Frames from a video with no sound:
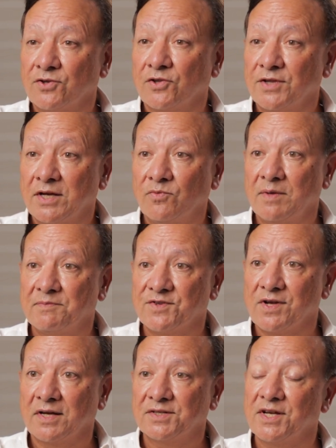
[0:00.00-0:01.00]
on that
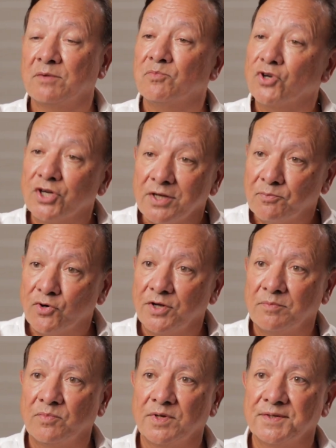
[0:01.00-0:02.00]
website and book an
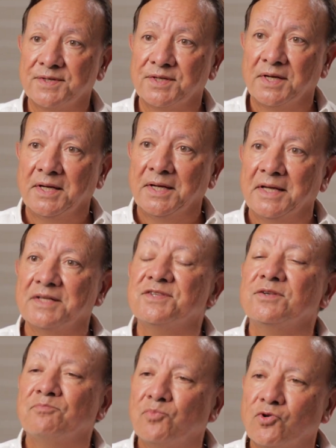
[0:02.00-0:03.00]
appointment.
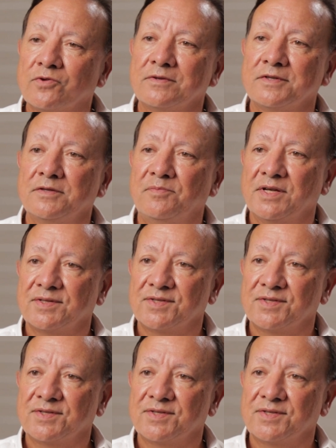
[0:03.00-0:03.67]
It's important to be